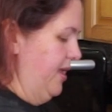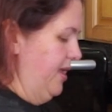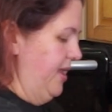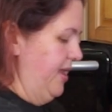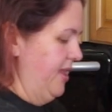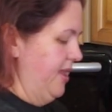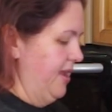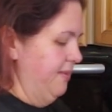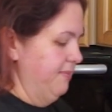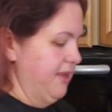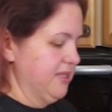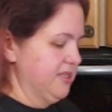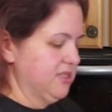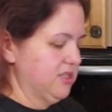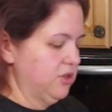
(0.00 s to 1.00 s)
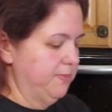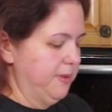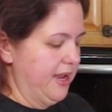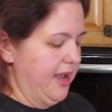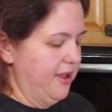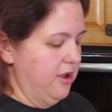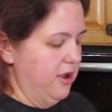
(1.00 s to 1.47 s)
And then I'm going to scoop it
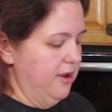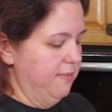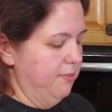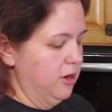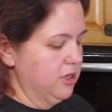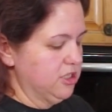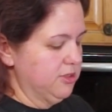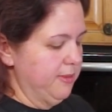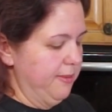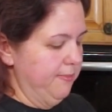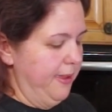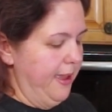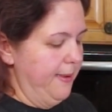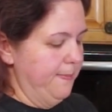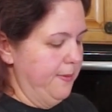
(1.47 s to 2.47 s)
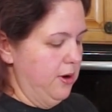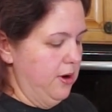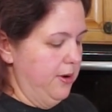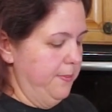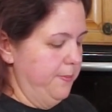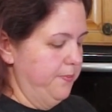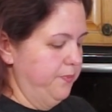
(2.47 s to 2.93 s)
out on parchment
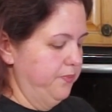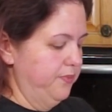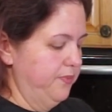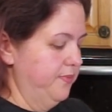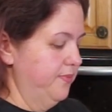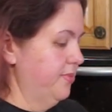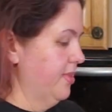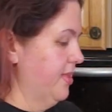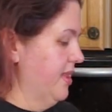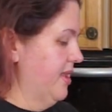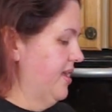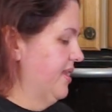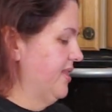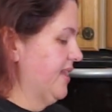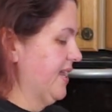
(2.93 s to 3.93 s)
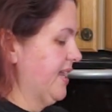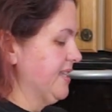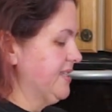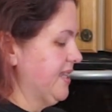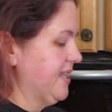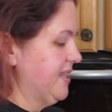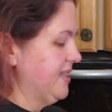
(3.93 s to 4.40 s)
paper. Like I
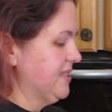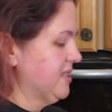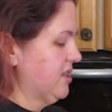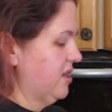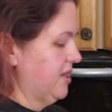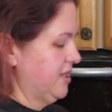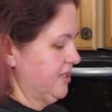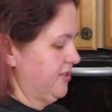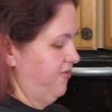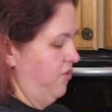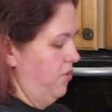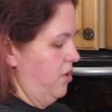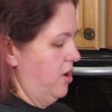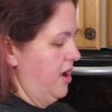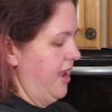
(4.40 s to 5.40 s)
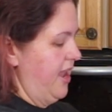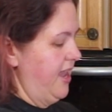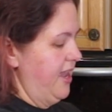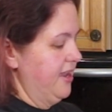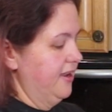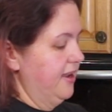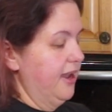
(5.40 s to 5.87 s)
said, this calls for
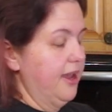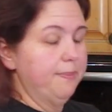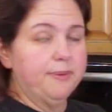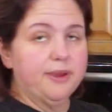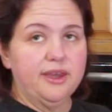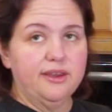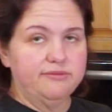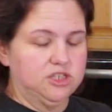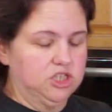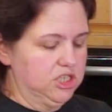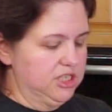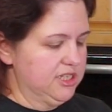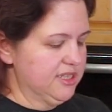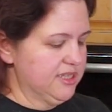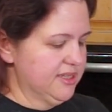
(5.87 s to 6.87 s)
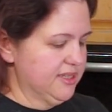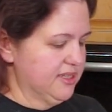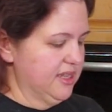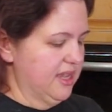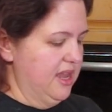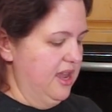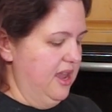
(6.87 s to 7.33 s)
a cup of cheese.
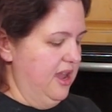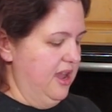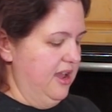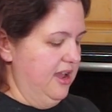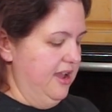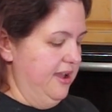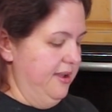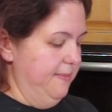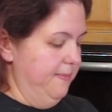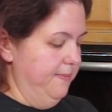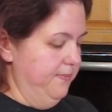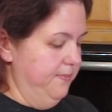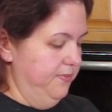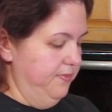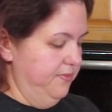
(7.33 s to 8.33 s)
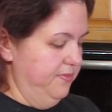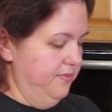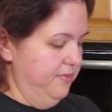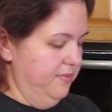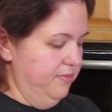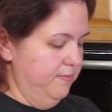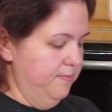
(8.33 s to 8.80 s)

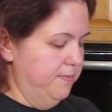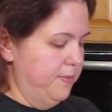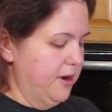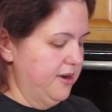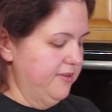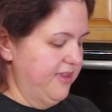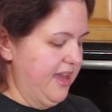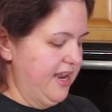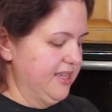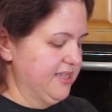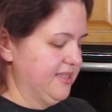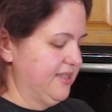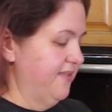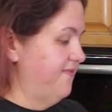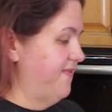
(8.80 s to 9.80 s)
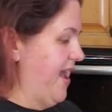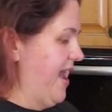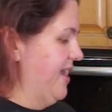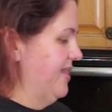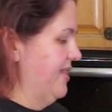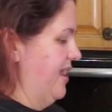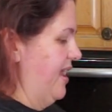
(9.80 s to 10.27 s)
Part of that is the
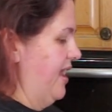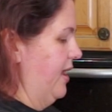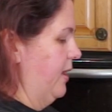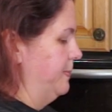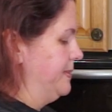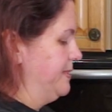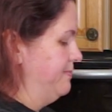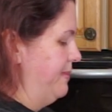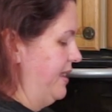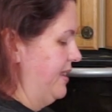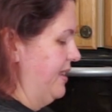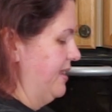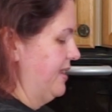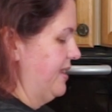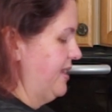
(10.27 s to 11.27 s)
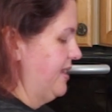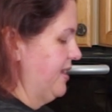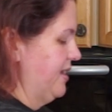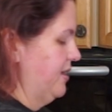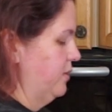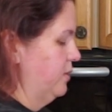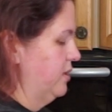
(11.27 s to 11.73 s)
fat that helps make it
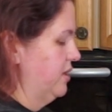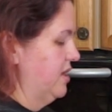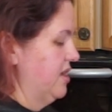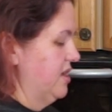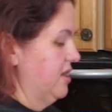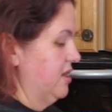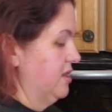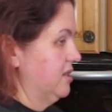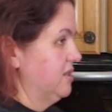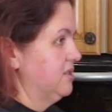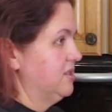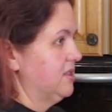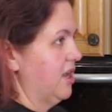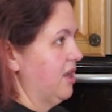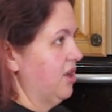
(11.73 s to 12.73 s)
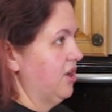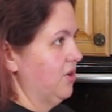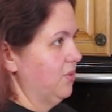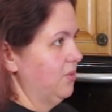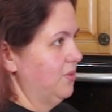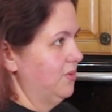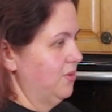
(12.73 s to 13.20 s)
keto.
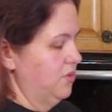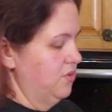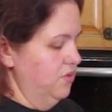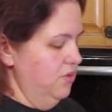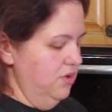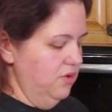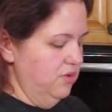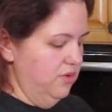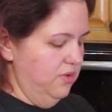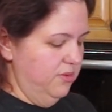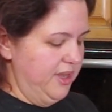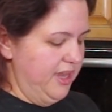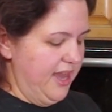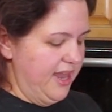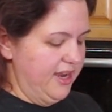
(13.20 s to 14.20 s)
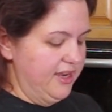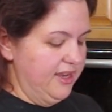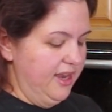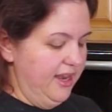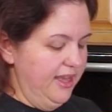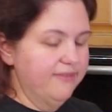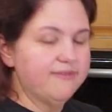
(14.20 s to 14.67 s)
So, ooh, we got a
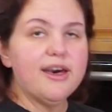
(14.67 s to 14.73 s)
delivery.